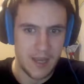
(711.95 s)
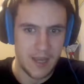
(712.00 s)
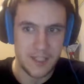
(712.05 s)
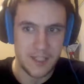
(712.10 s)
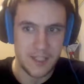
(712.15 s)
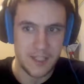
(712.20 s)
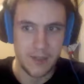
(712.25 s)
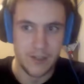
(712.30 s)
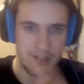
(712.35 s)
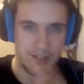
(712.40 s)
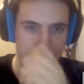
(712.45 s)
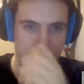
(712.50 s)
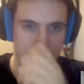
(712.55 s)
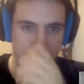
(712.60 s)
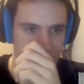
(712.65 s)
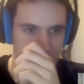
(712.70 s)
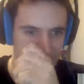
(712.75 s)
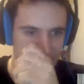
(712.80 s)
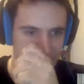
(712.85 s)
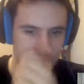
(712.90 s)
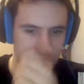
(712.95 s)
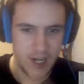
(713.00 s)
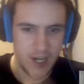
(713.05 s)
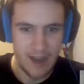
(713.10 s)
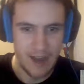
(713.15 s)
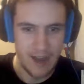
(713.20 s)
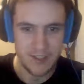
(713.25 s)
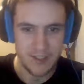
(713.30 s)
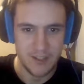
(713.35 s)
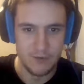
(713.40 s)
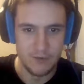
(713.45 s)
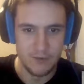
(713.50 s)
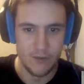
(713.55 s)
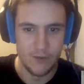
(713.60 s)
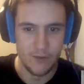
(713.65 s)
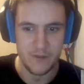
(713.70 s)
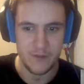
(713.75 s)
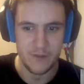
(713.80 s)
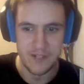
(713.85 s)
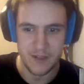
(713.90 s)
series praising Jake Allen's
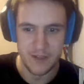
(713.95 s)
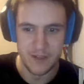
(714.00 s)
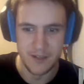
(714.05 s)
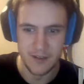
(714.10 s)
performance.